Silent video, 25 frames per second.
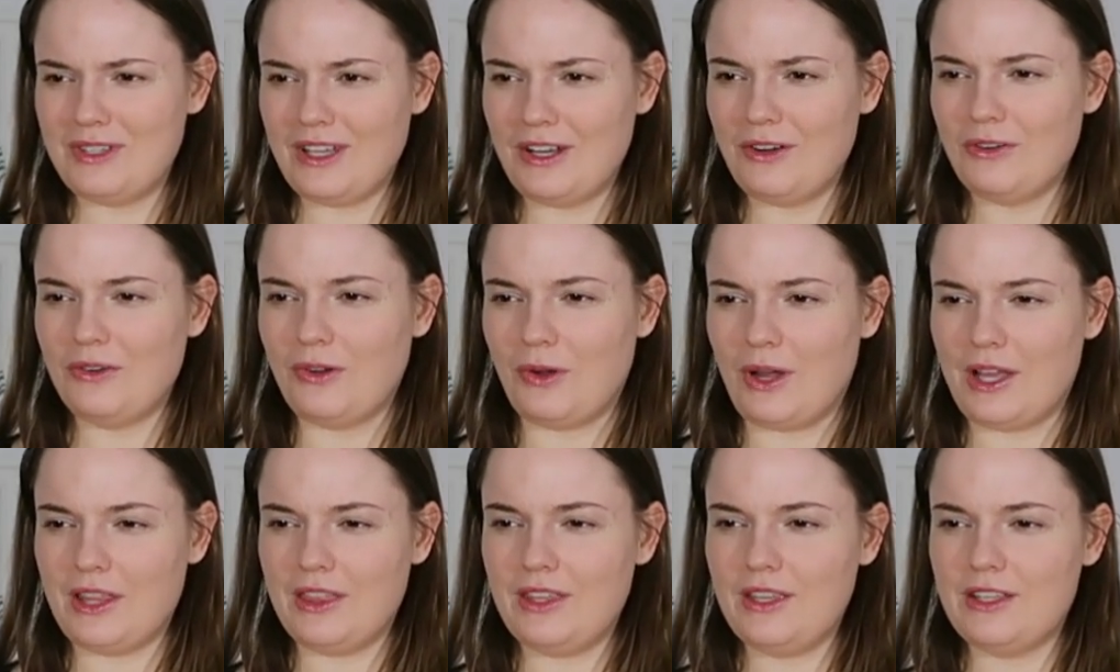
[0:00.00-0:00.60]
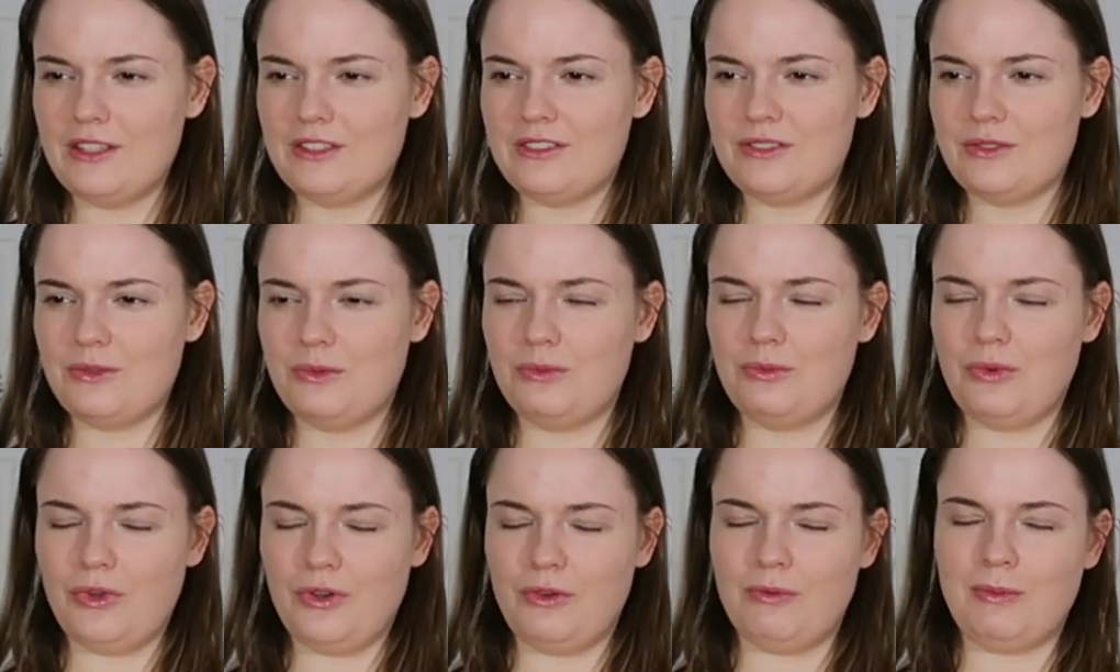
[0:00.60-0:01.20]
I don't know, I think it's
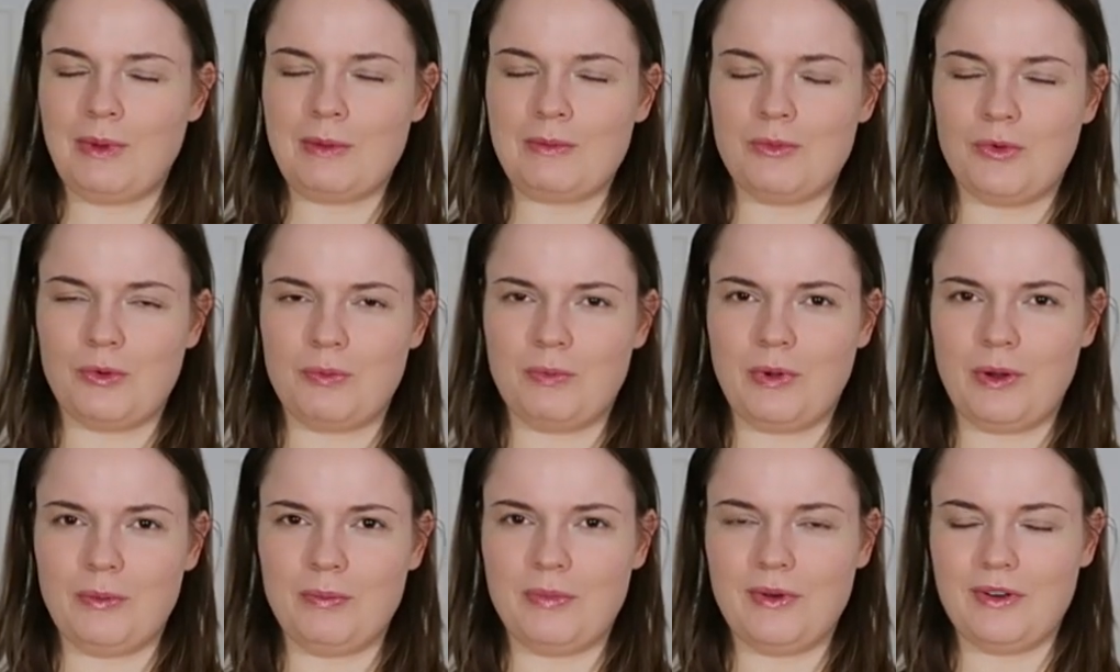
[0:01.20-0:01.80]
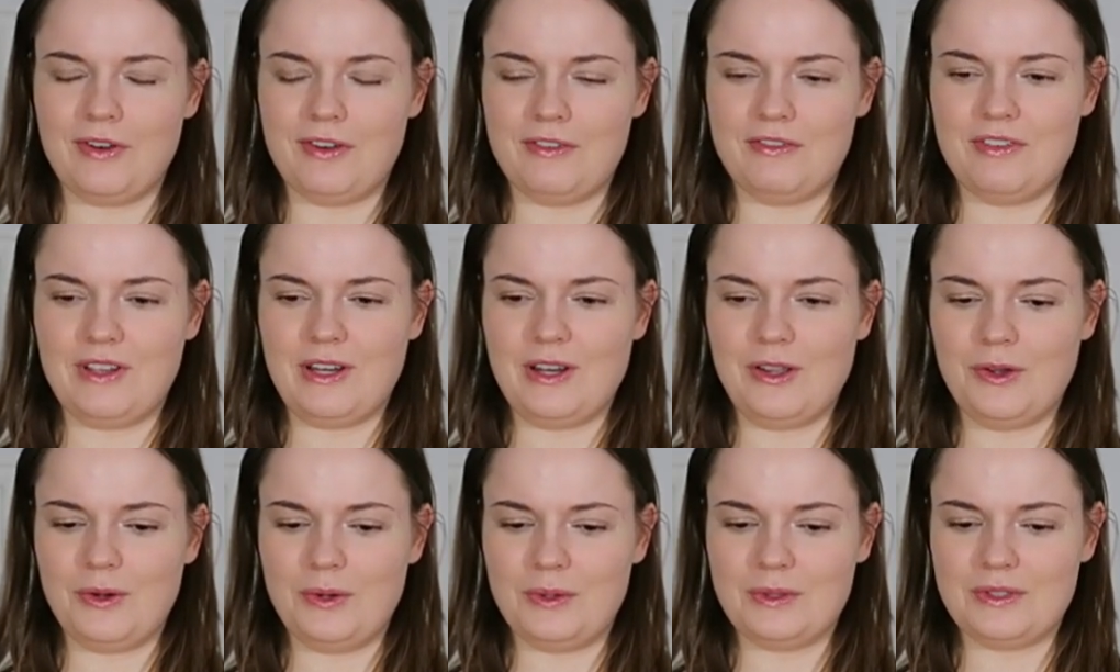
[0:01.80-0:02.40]
one of my more popular
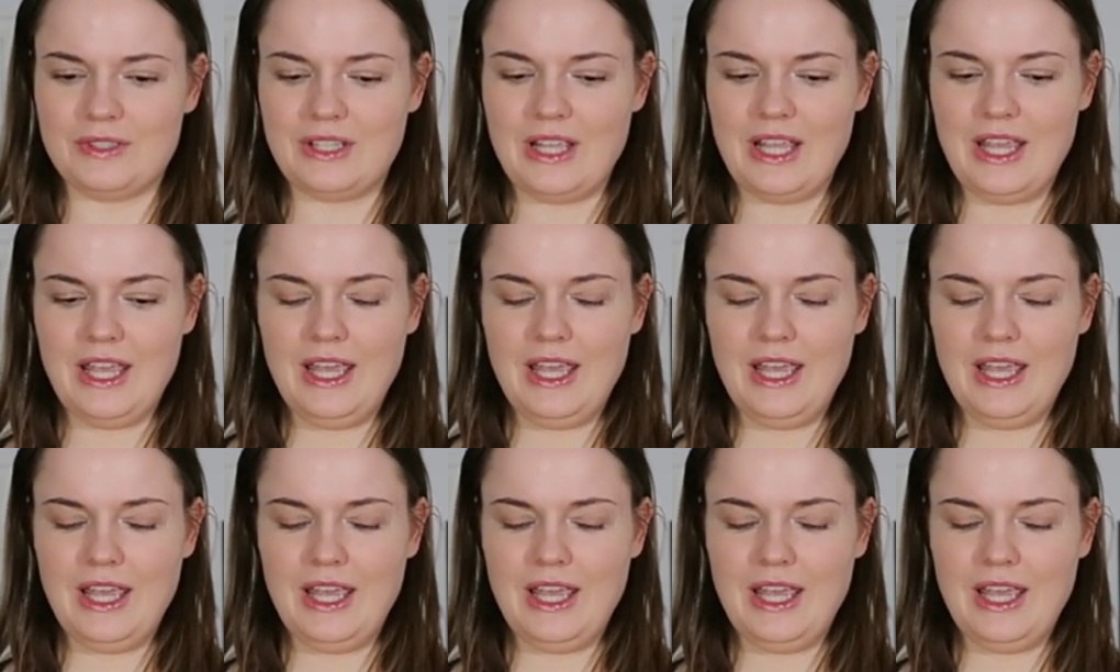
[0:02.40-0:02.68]
videos.